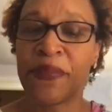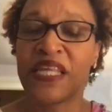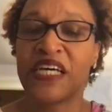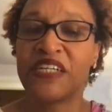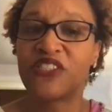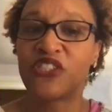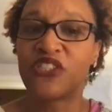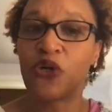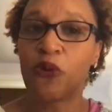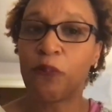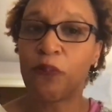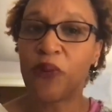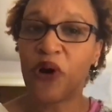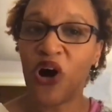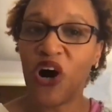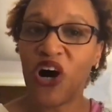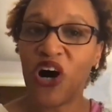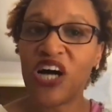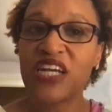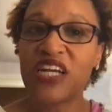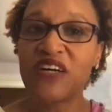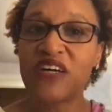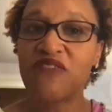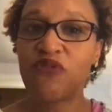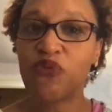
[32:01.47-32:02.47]
So
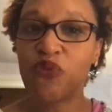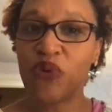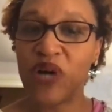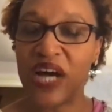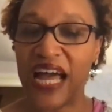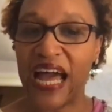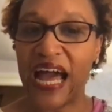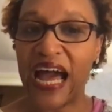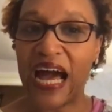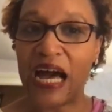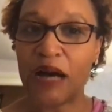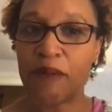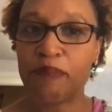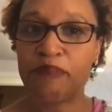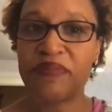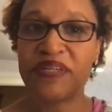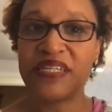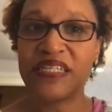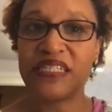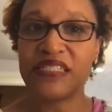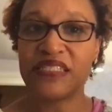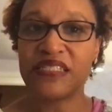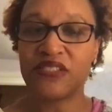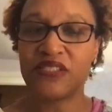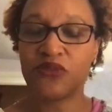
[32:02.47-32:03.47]
part of what
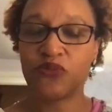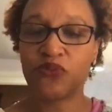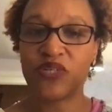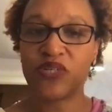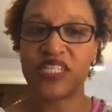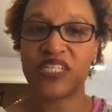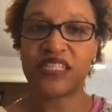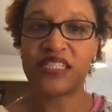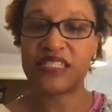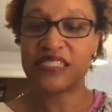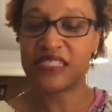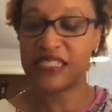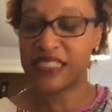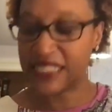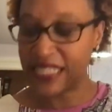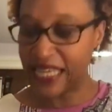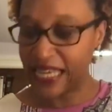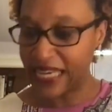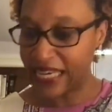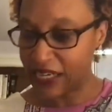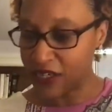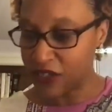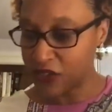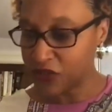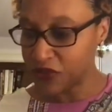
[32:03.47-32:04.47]
happens with
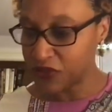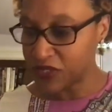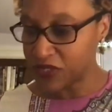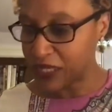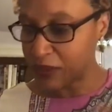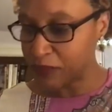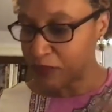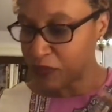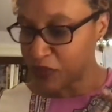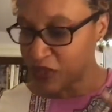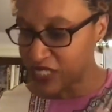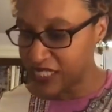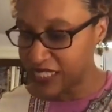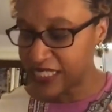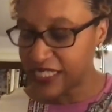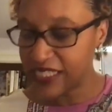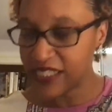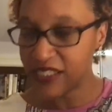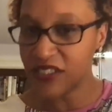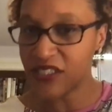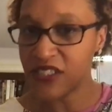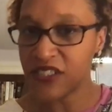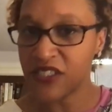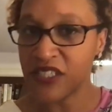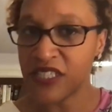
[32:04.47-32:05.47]
sales in
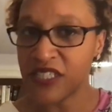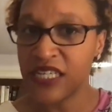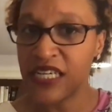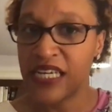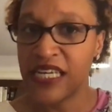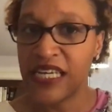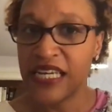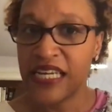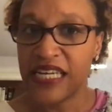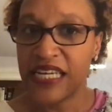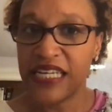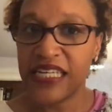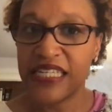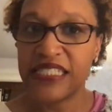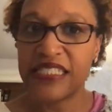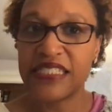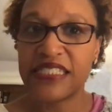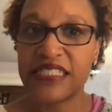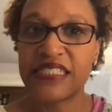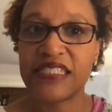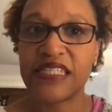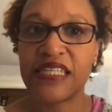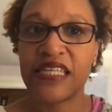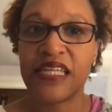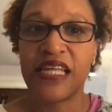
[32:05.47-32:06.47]
particular
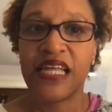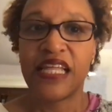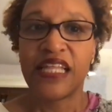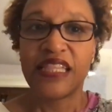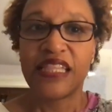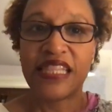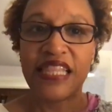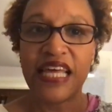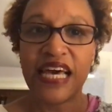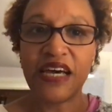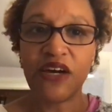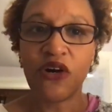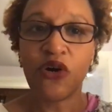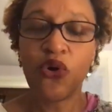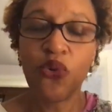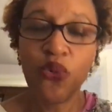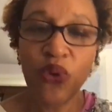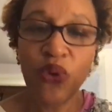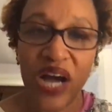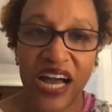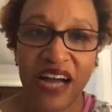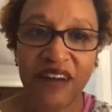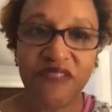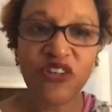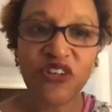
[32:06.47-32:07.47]
is that
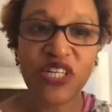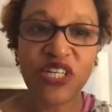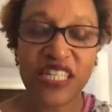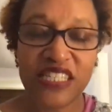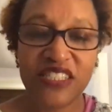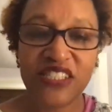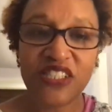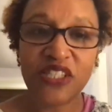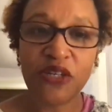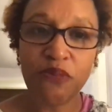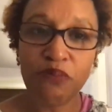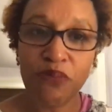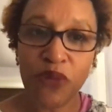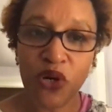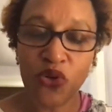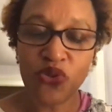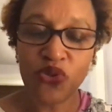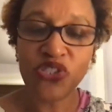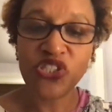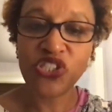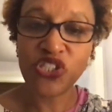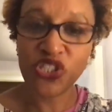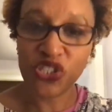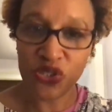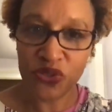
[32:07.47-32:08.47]
whoever is the
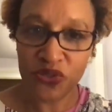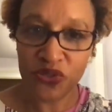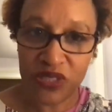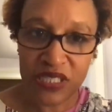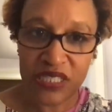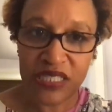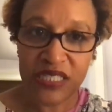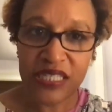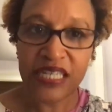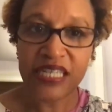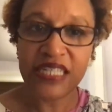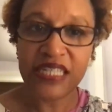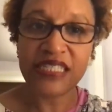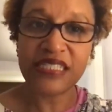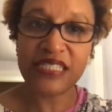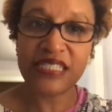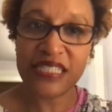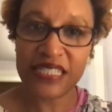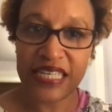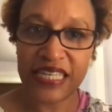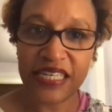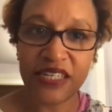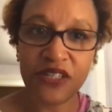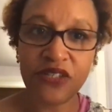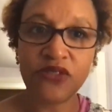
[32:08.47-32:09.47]
most certain in
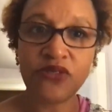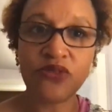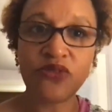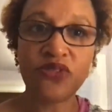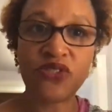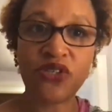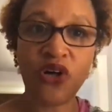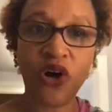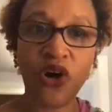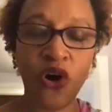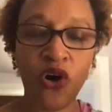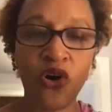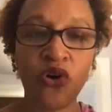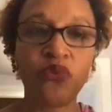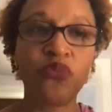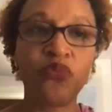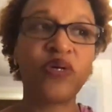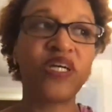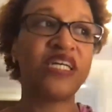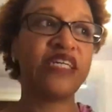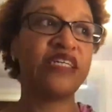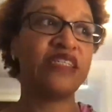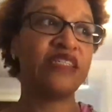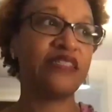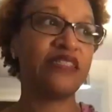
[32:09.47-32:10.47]
sales
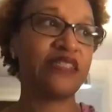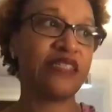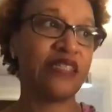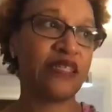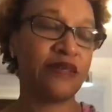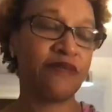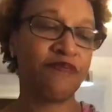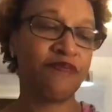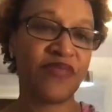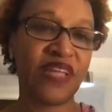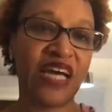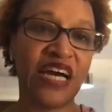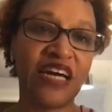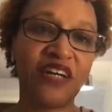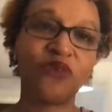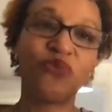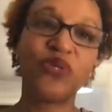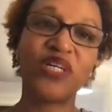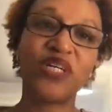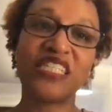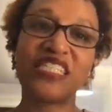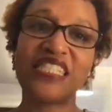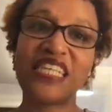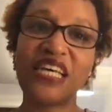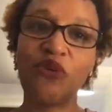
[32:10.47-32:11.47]
always, I don't
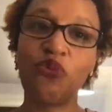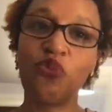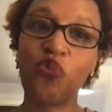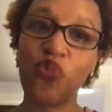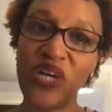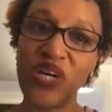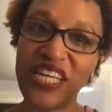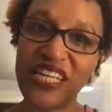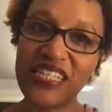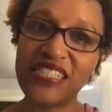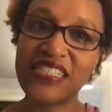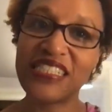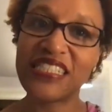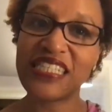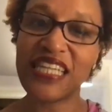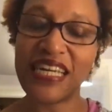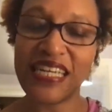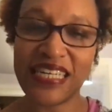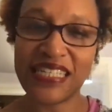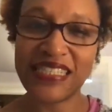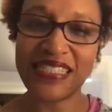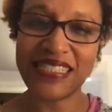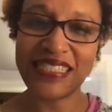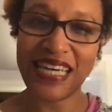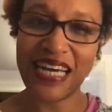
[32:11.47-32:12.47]
want to say wins, like
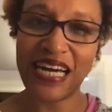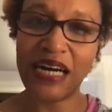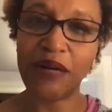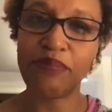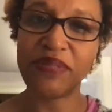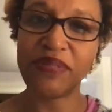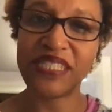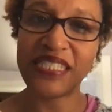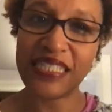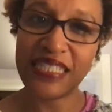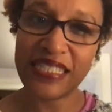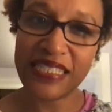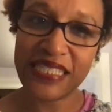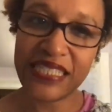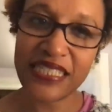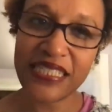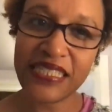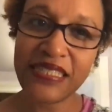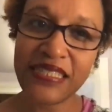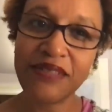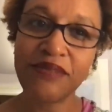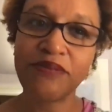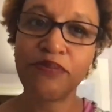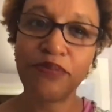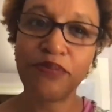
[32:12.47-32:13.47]
it's a
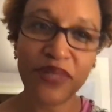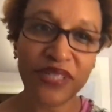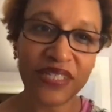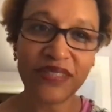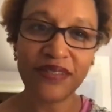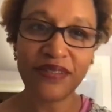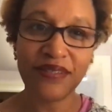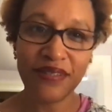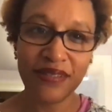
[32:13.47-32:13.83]
competition, but